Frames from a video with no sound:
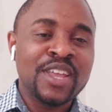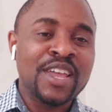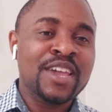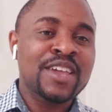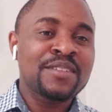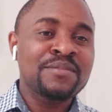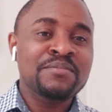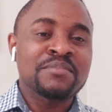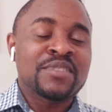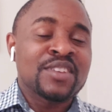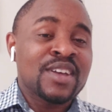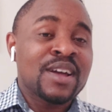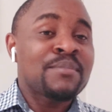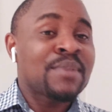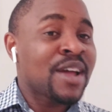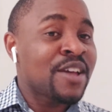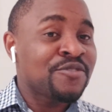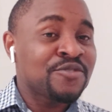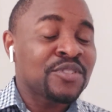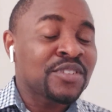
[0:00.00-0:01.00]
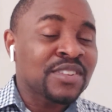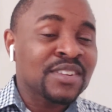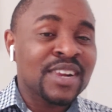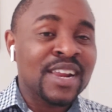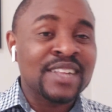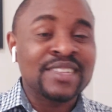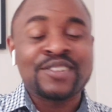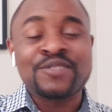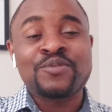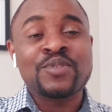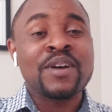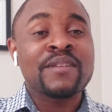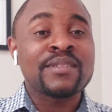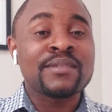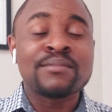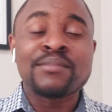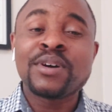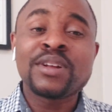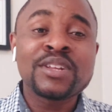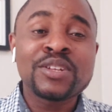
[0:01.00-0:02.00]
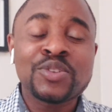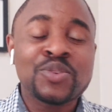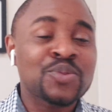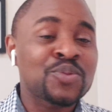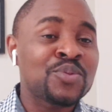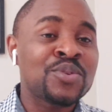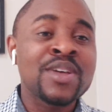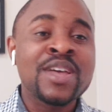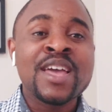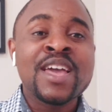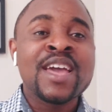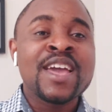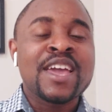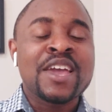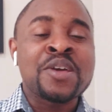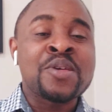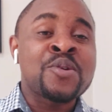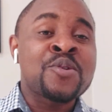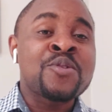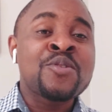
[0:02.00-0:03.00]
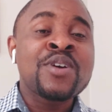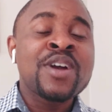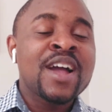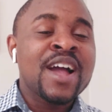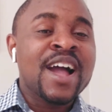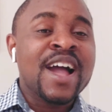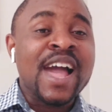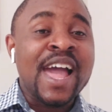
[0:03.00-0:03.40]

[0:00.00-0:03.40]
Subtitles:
then you can buy a first class if you have the money to, you know.